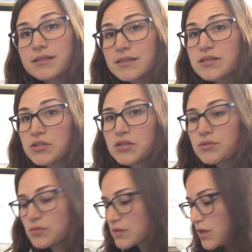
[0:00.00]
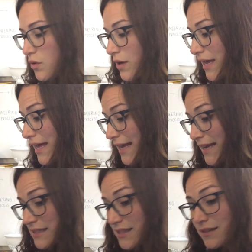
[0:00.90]
listen to. So
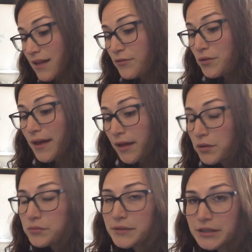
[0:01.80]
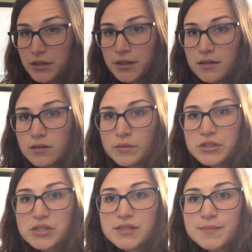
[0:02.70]
it's a level L reader,
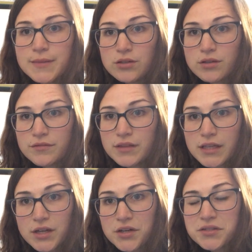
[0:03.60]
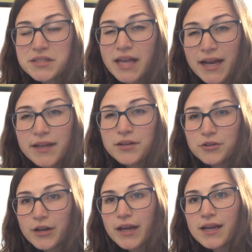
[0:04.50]
which is middle of the year, second
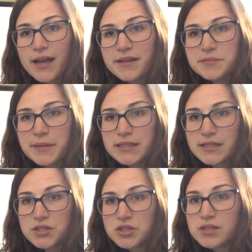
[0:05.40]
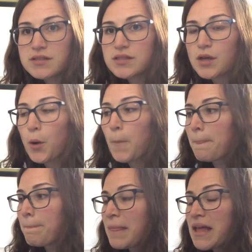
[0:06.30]
grade expectation. So
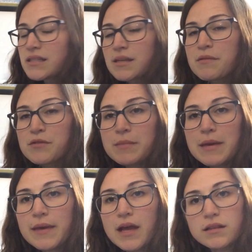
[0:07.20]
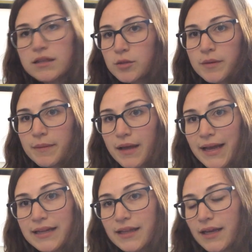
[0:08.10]
some of you may be a little bit
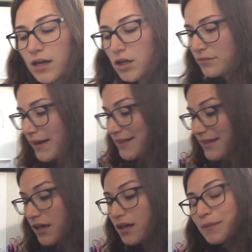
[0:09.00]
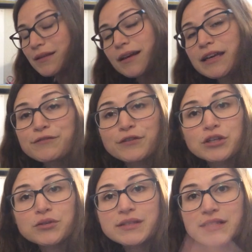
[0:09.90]
behind there or right there, but lucky for
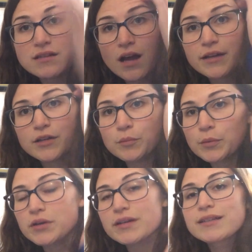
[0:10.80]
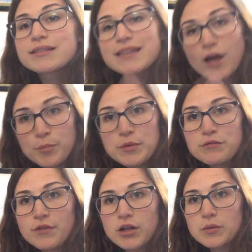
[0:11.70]
you, it's an audiobook to help you
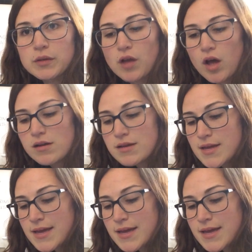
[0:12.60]
follow along.